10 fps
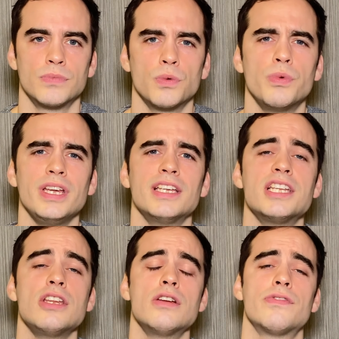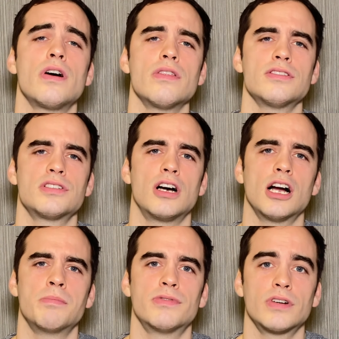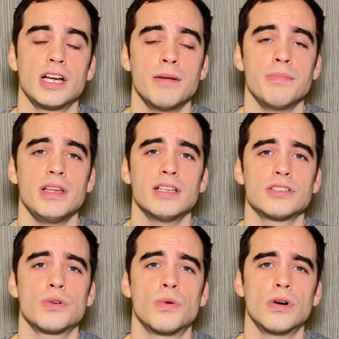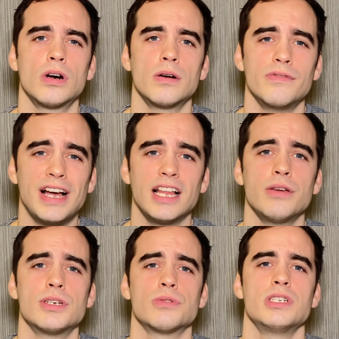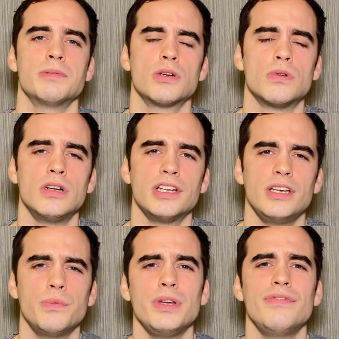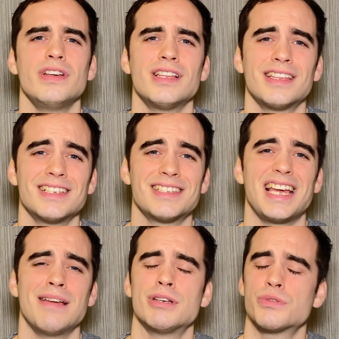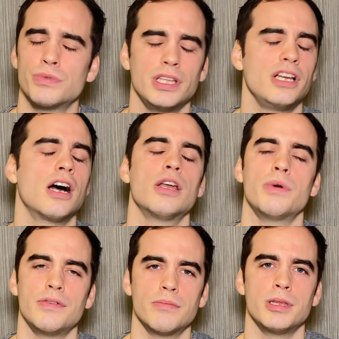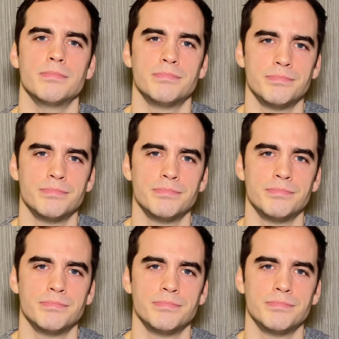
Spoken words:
We continue to follow this stock, but for a company that's core value has always been quality, we feel like this game has really gotten away from them.